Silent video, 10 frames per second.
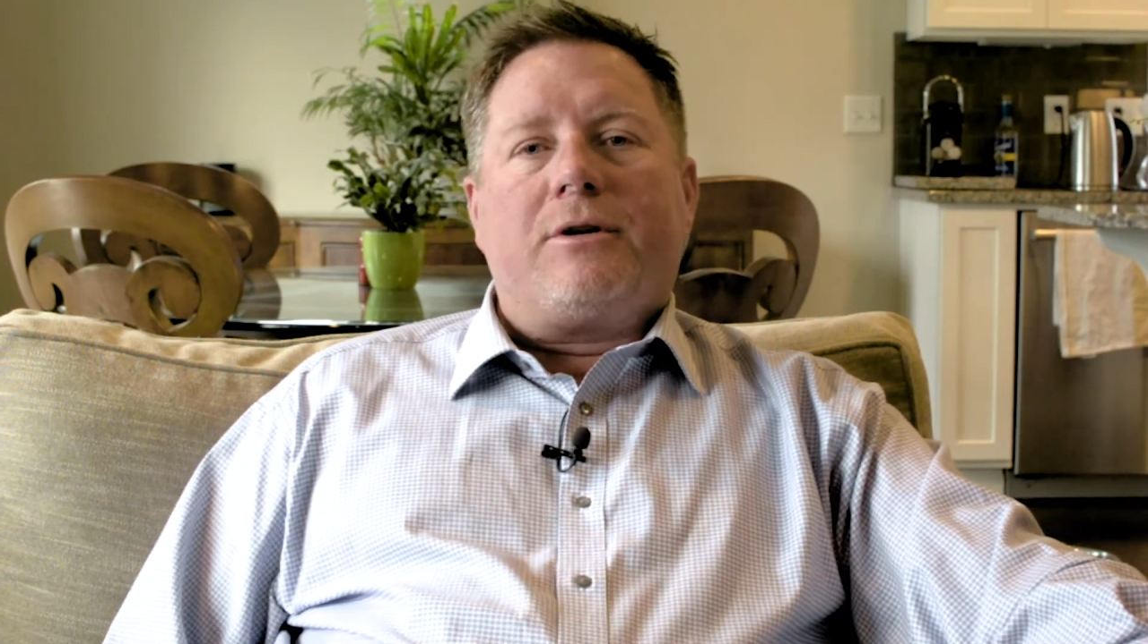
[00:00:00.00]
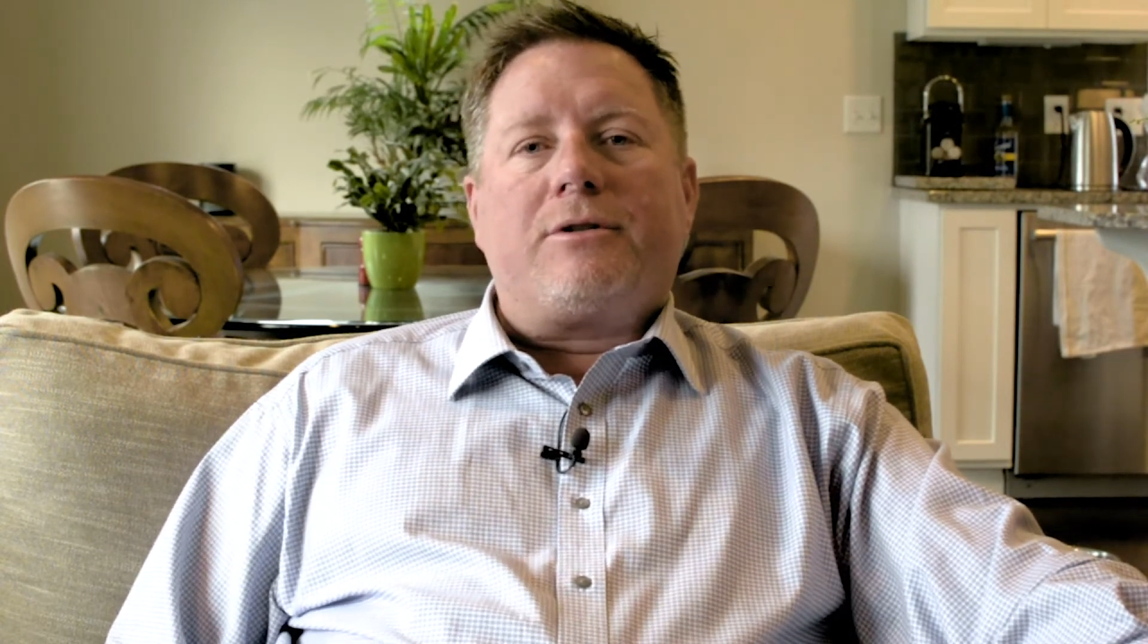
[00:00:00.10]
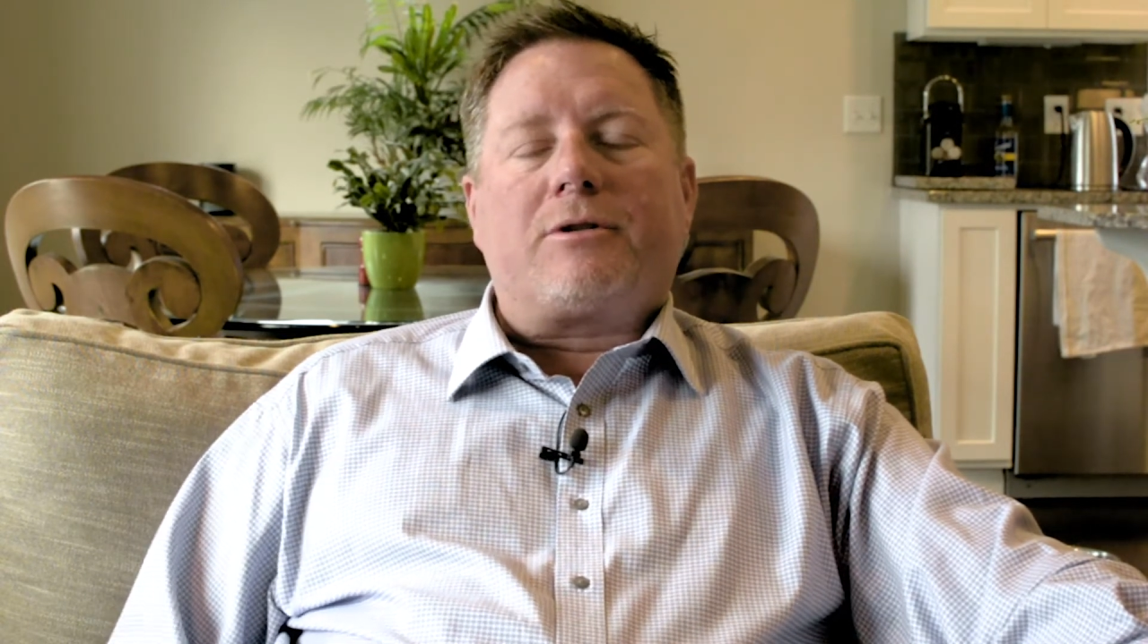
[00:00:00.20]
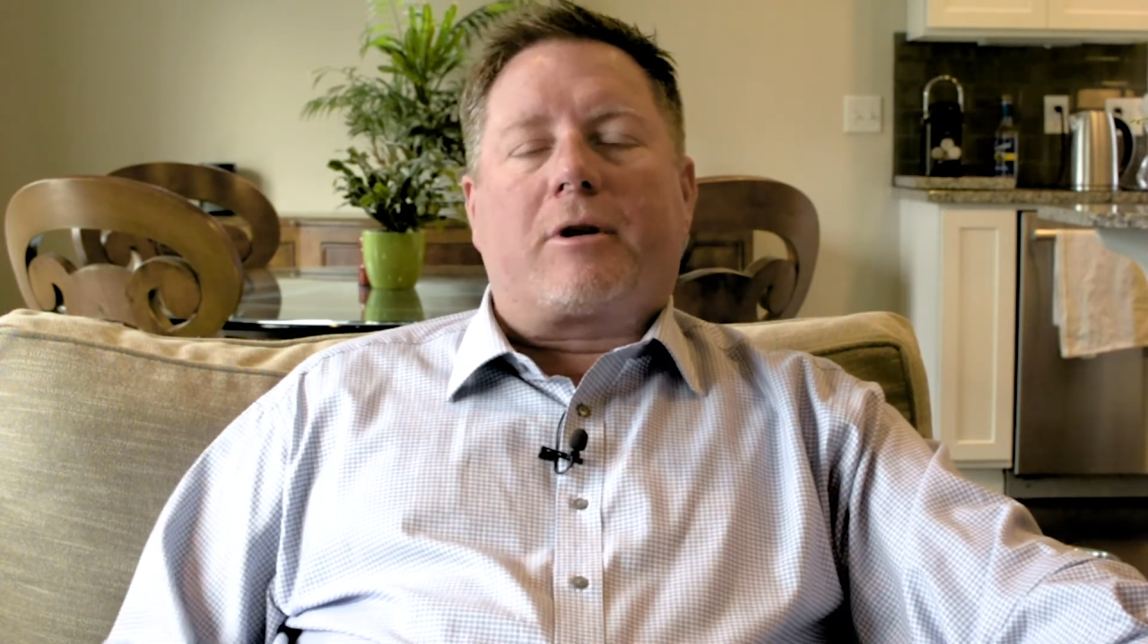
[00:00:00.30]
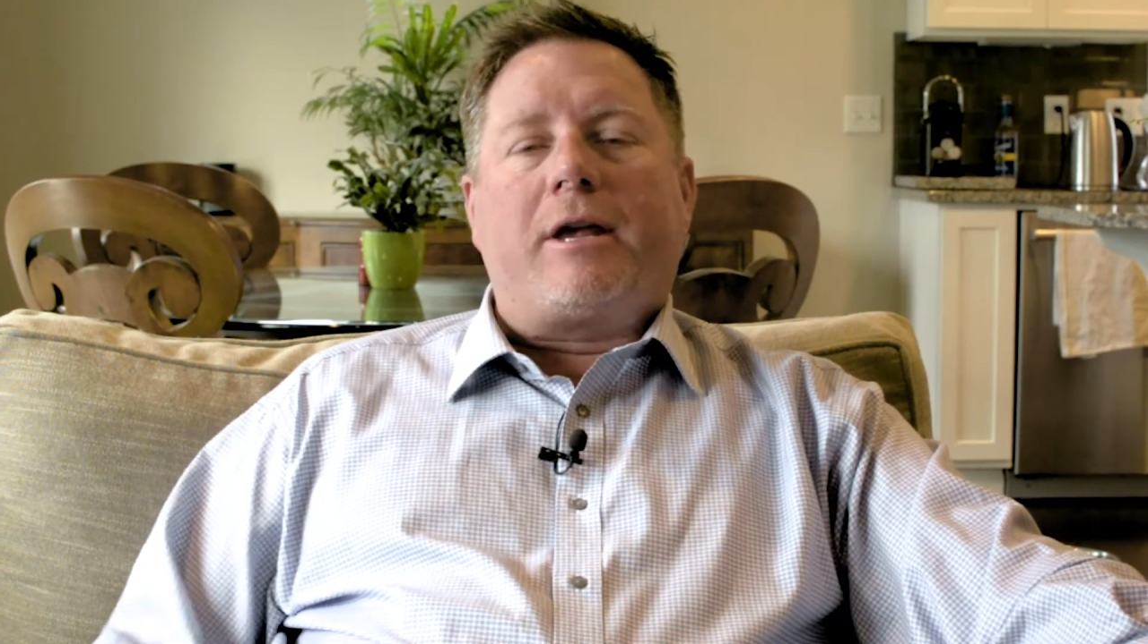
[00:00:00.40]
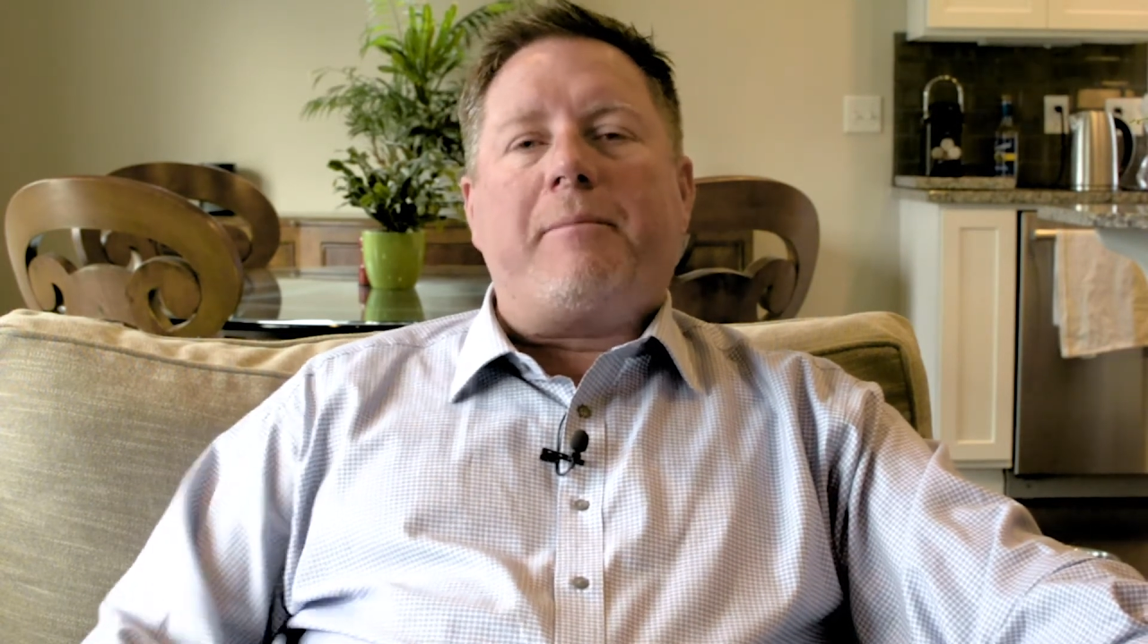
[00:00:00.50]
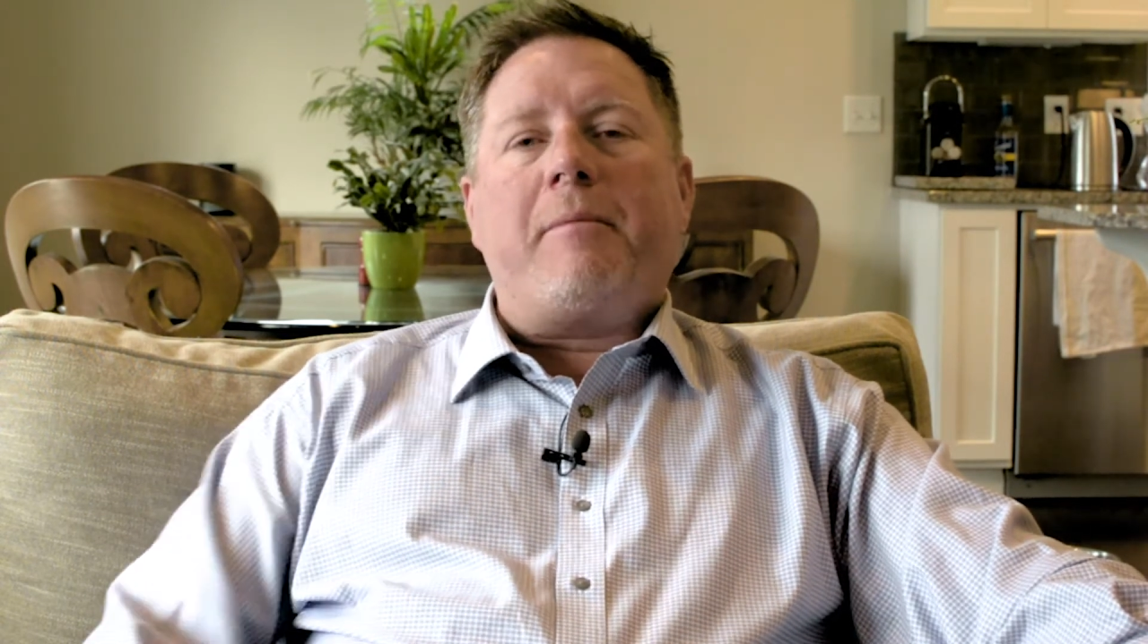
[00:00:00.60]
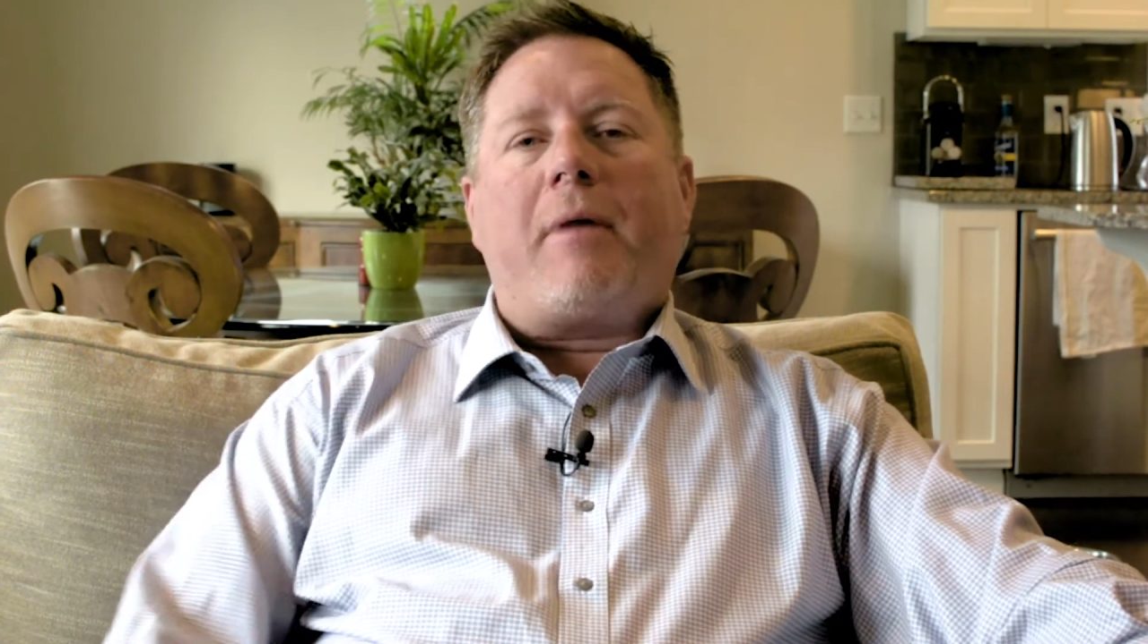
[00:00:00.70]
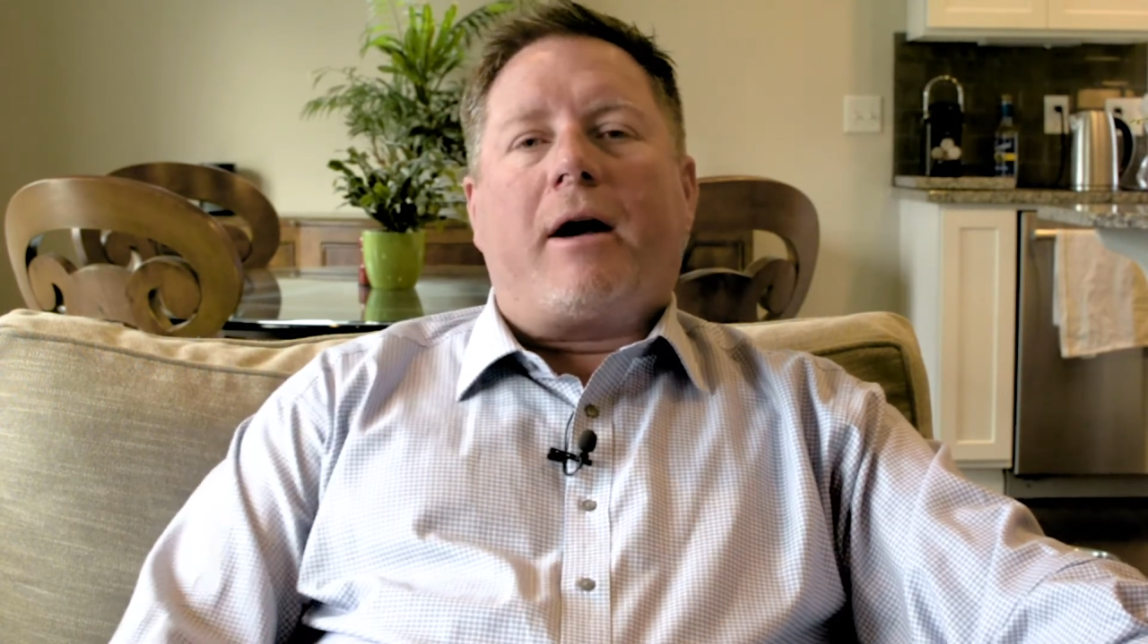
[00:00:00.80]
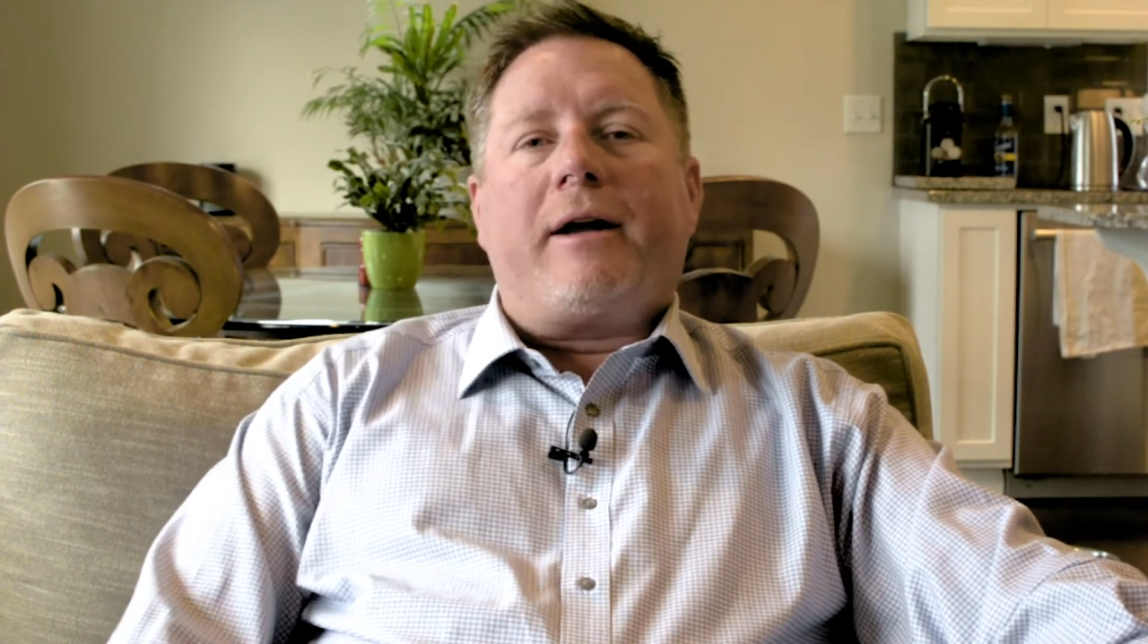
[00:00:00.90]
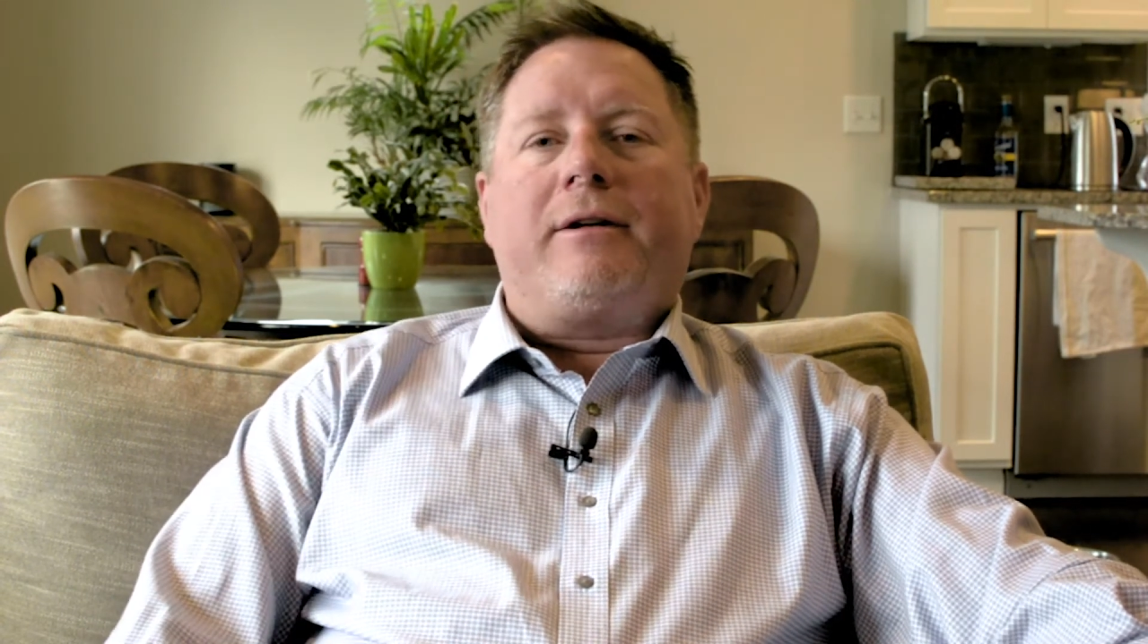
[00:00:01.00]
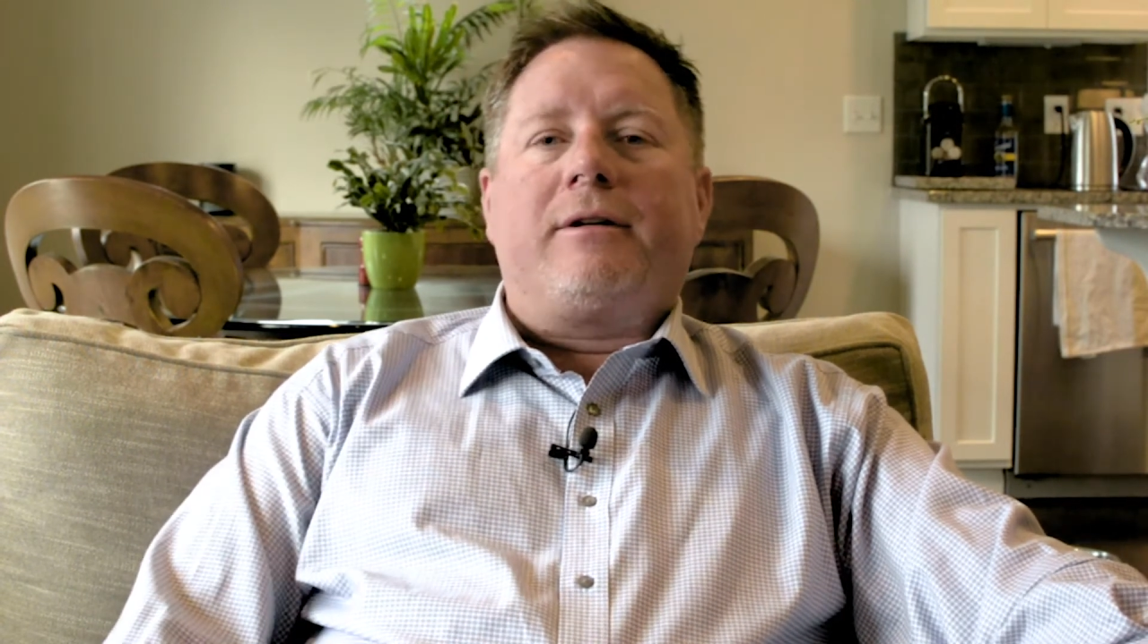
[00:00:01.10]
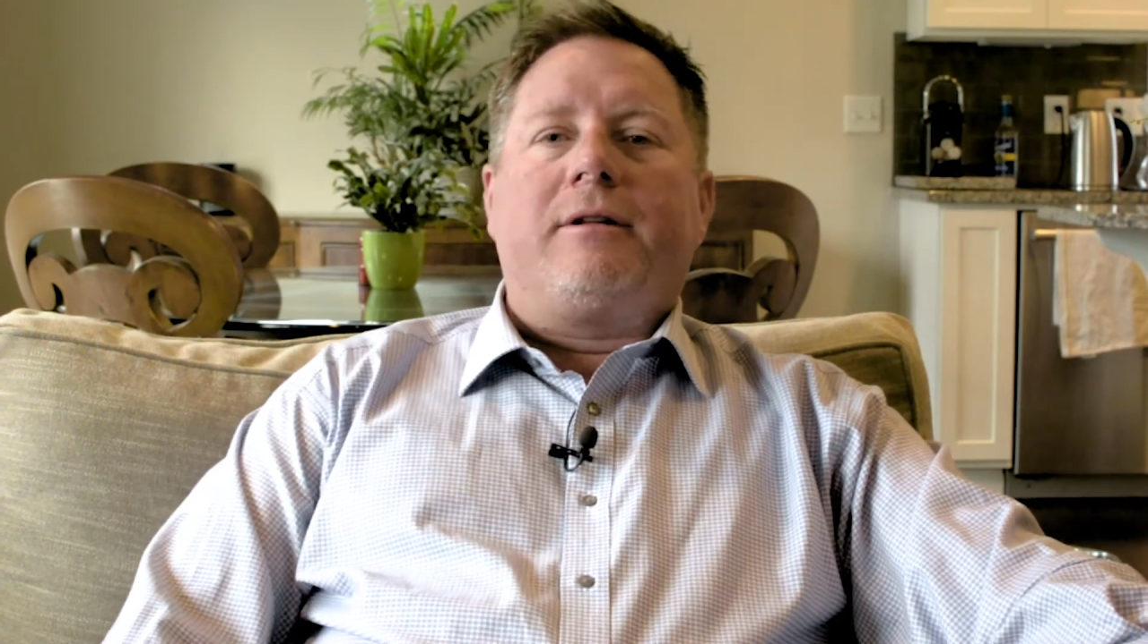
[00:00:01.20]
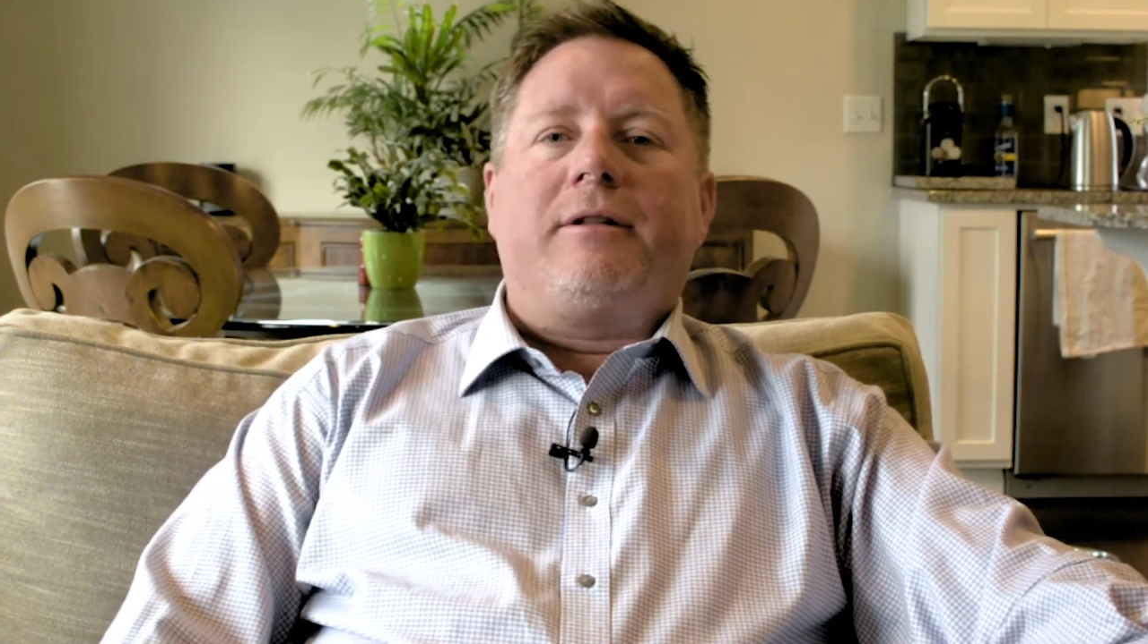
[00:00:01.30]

So keep in mind,